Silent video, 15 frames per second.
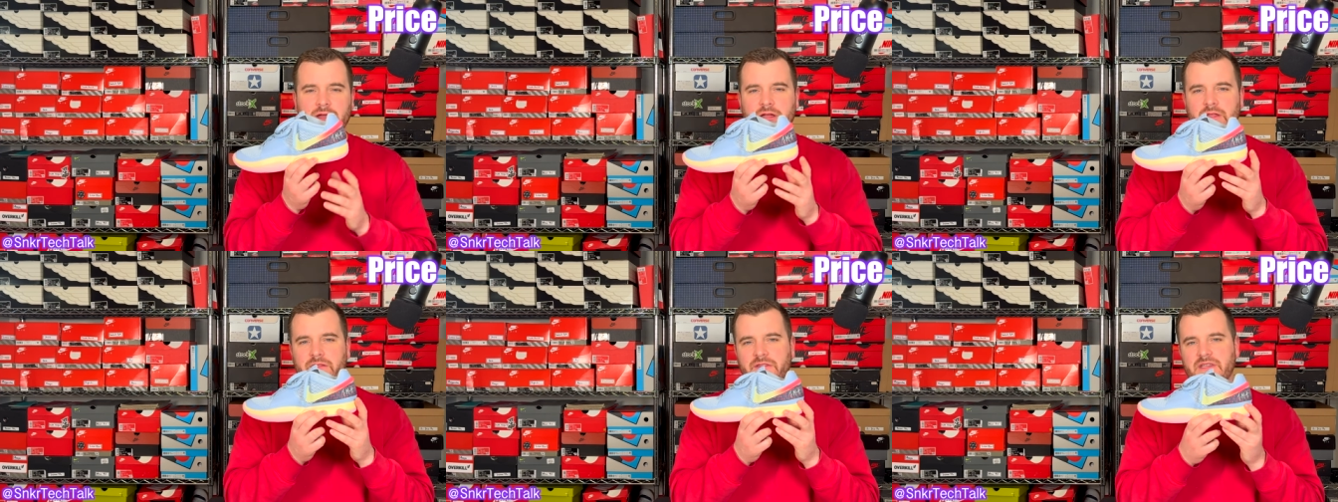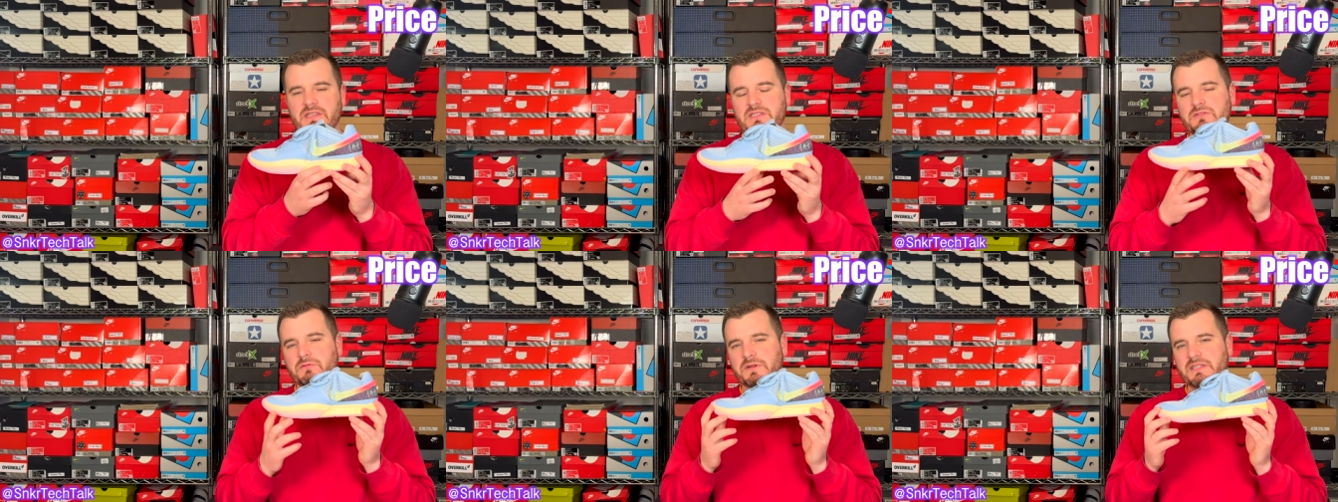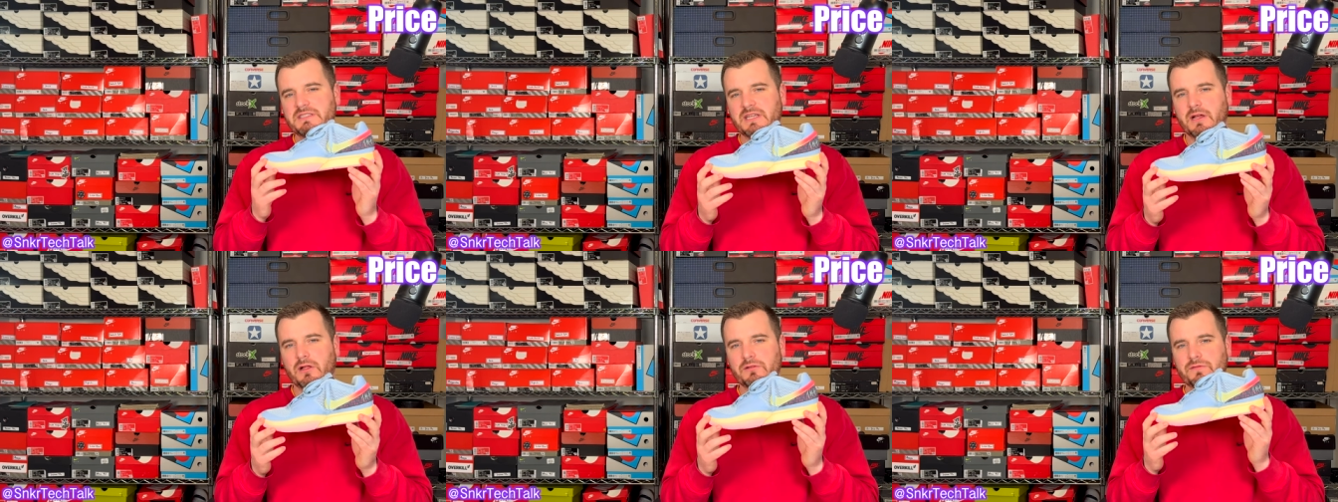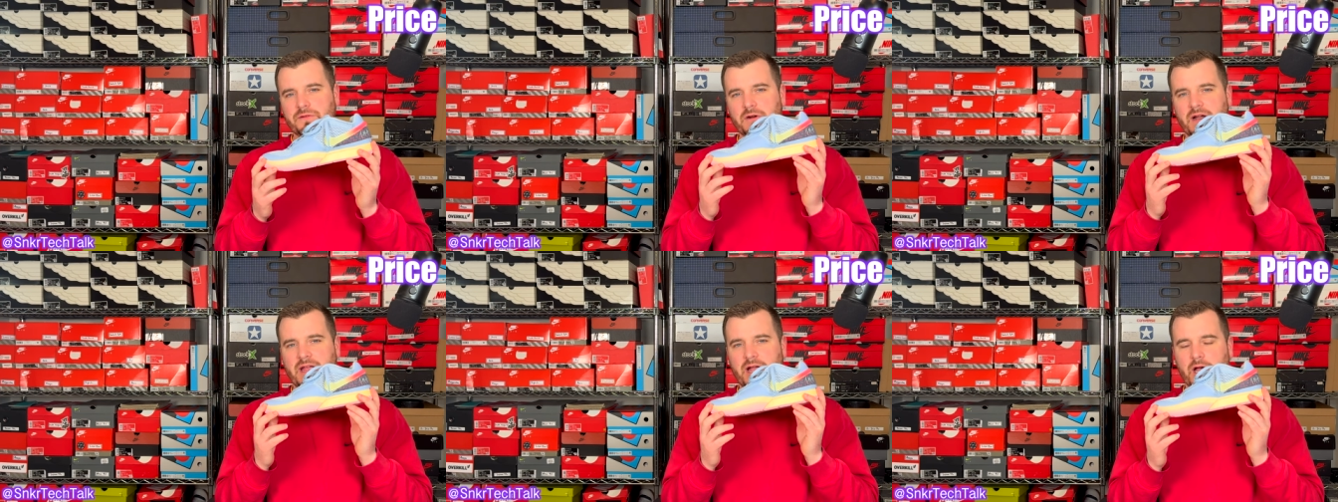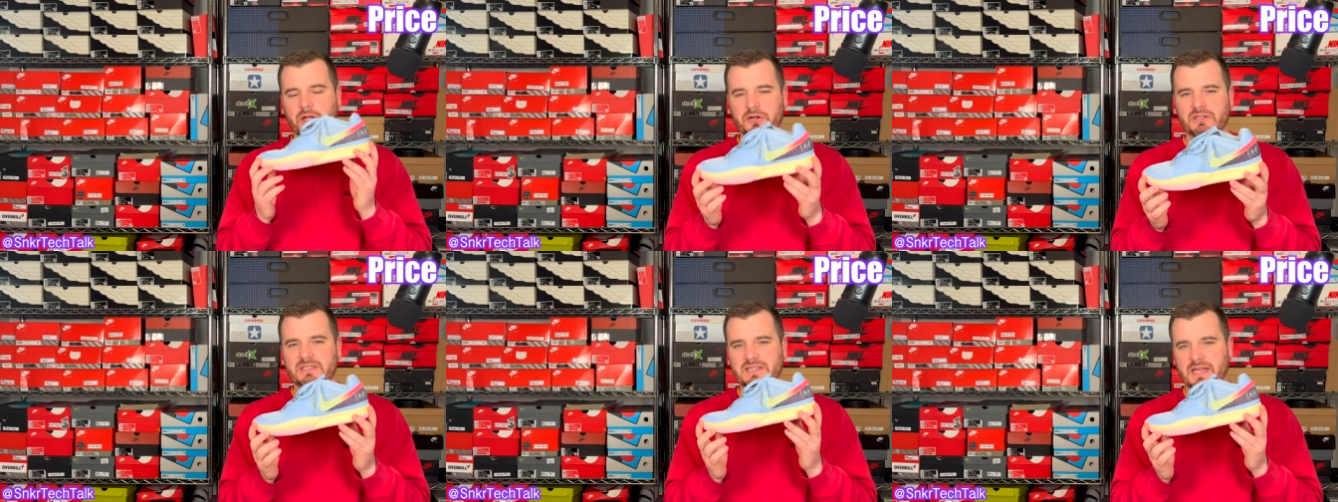These retailed for
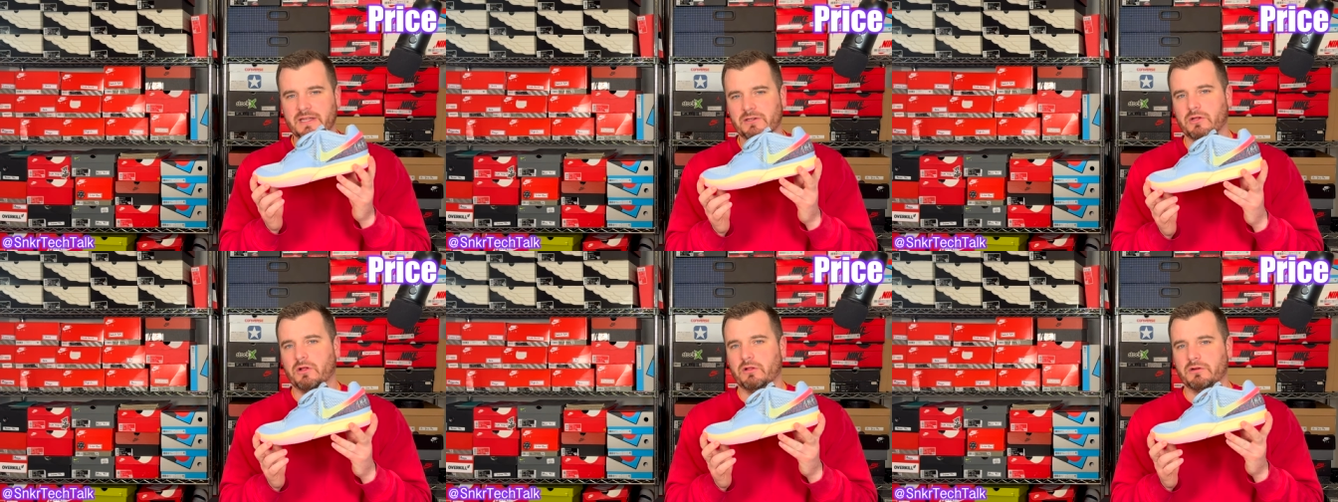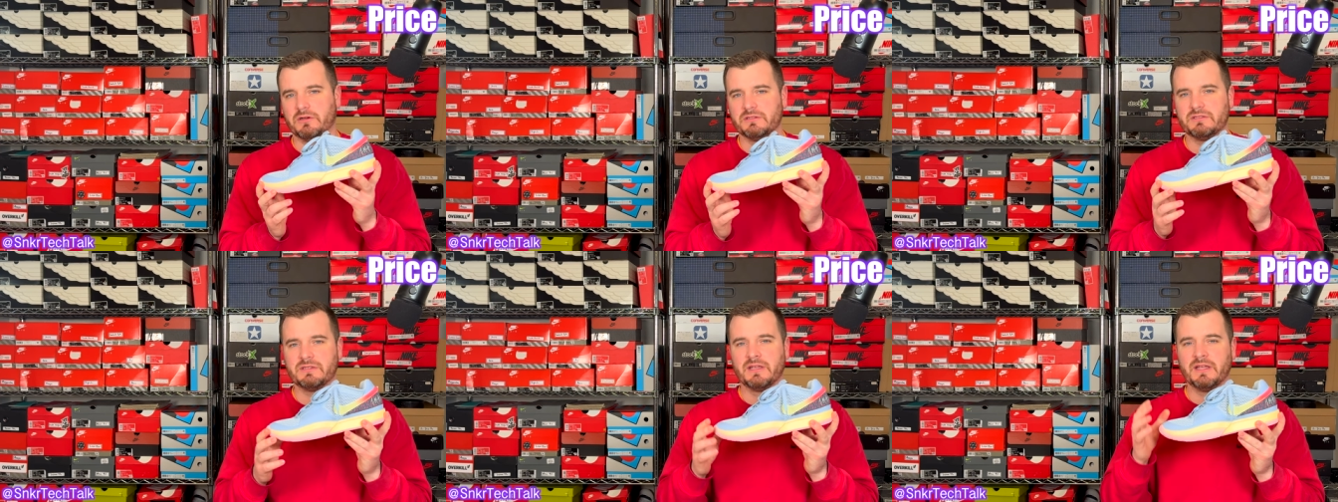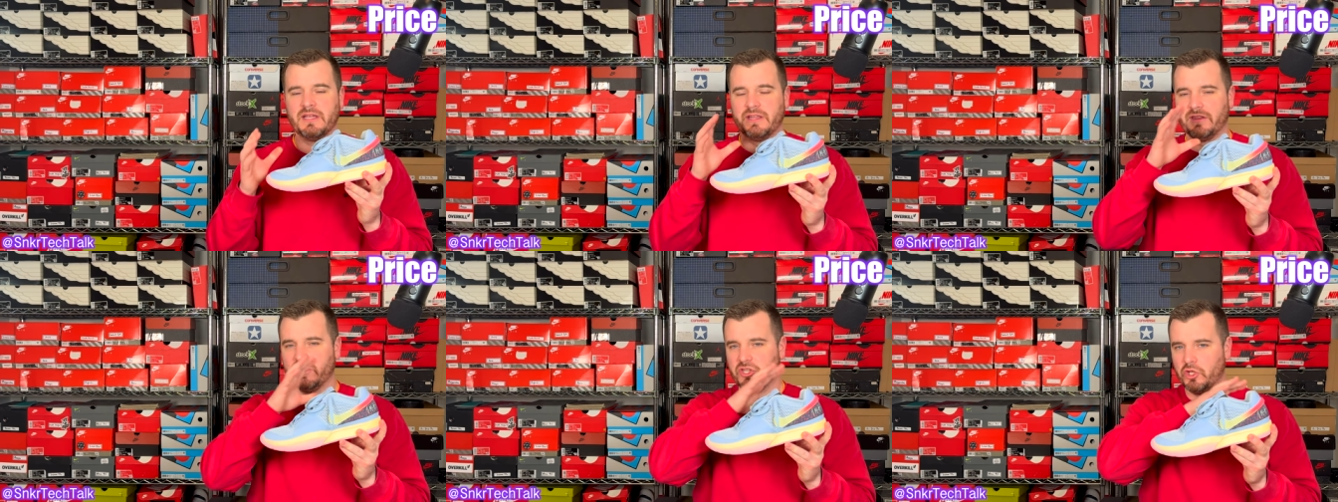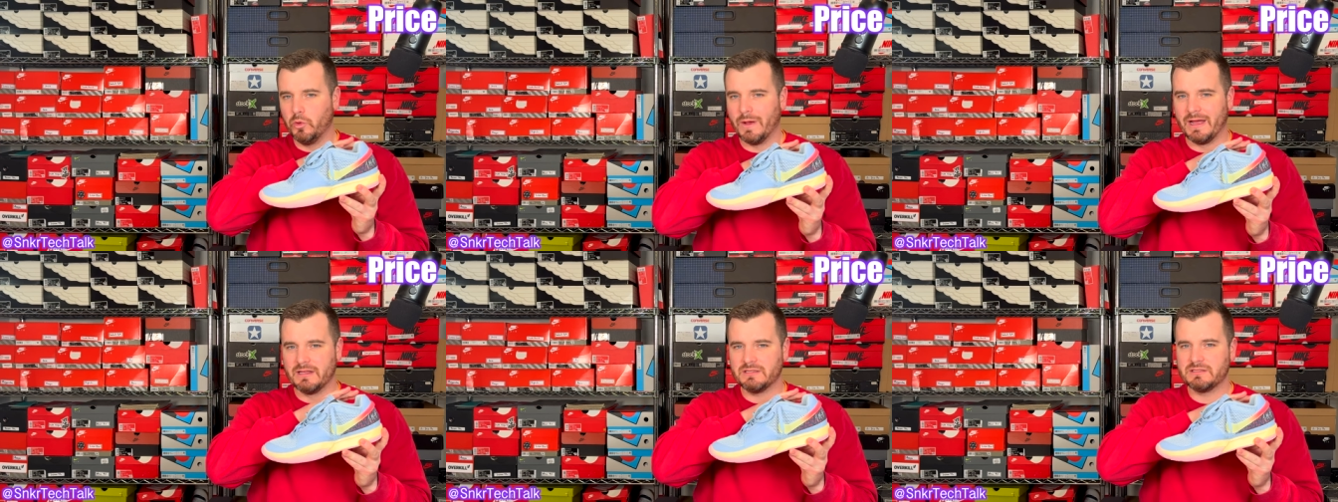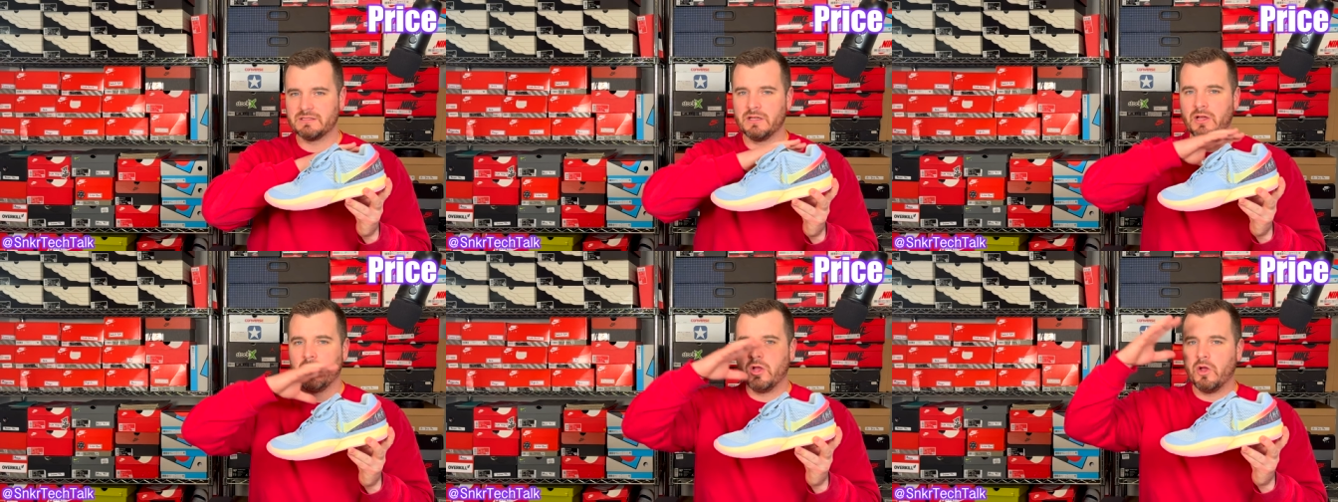$110 in the US,
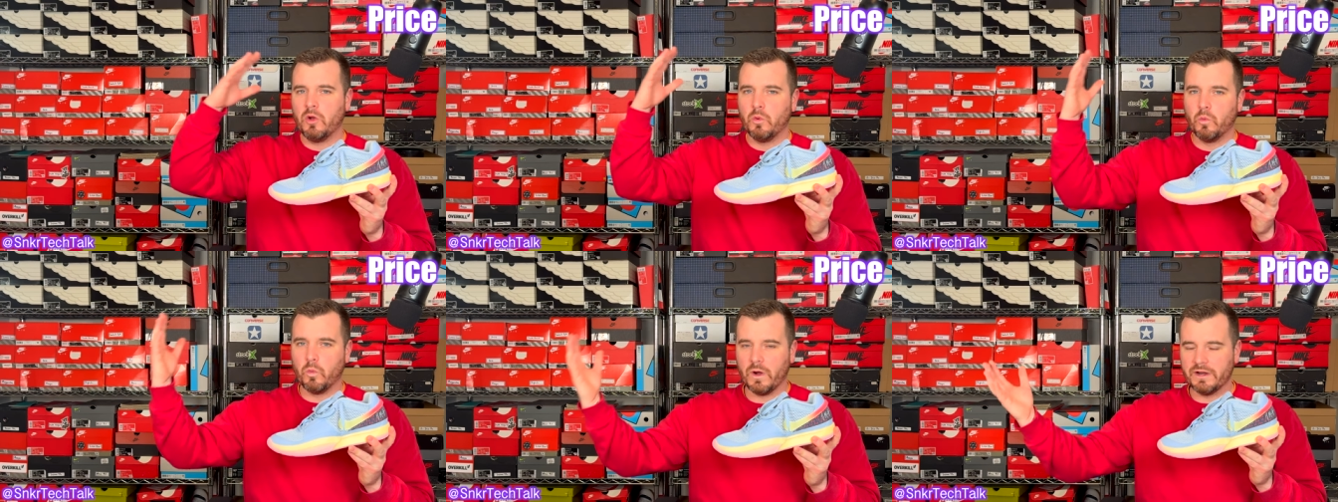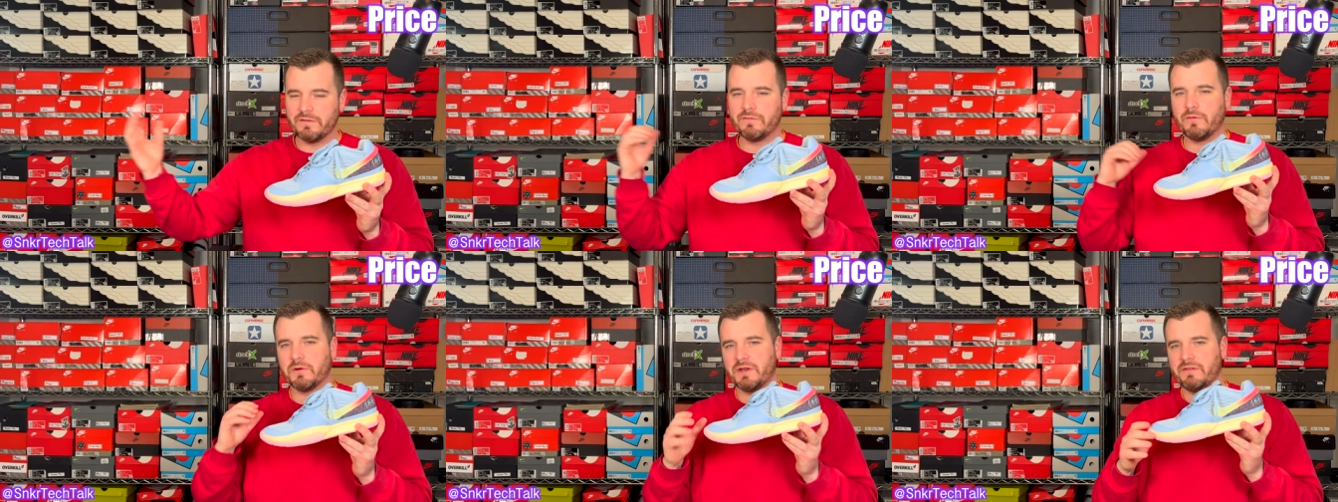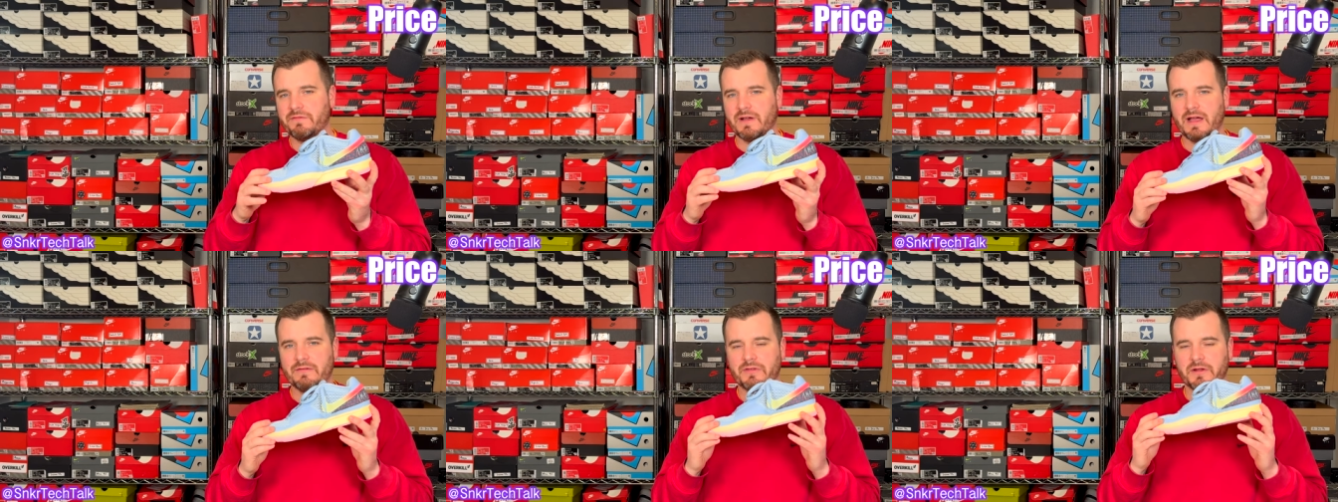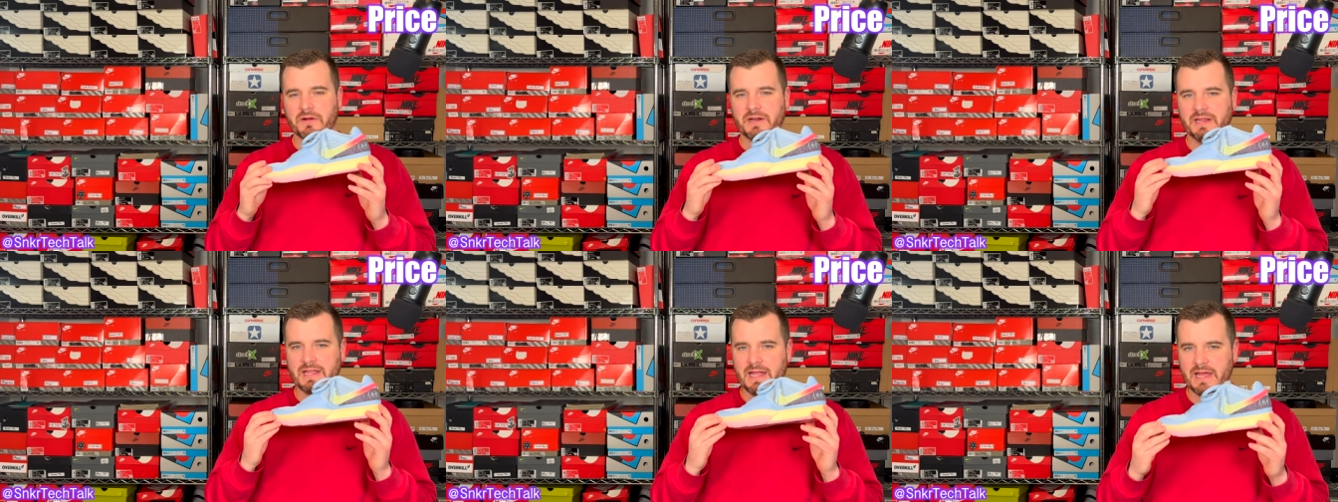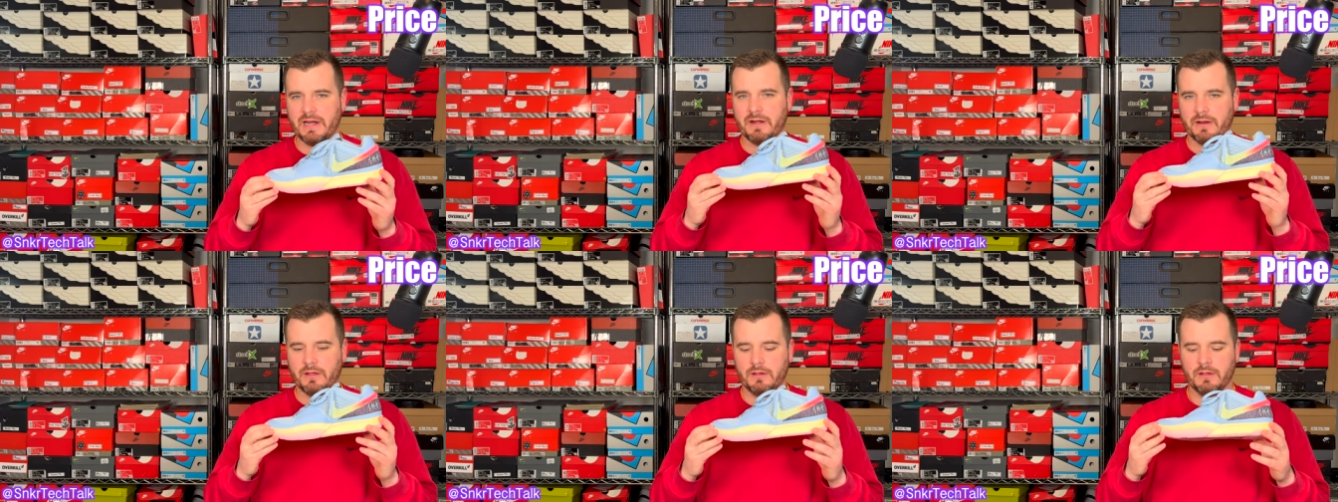145 here in
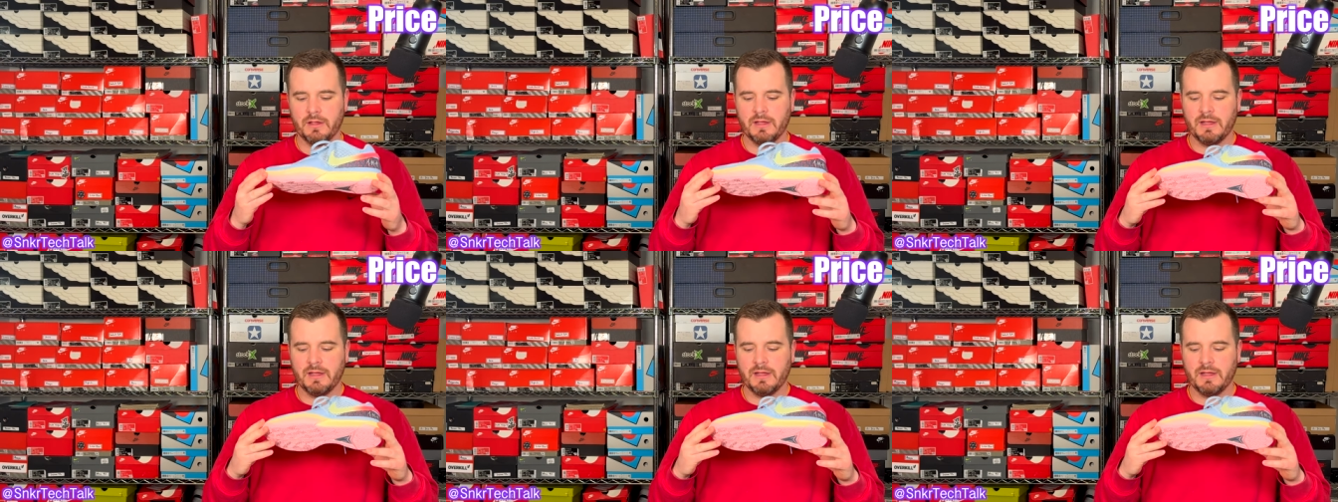Canada.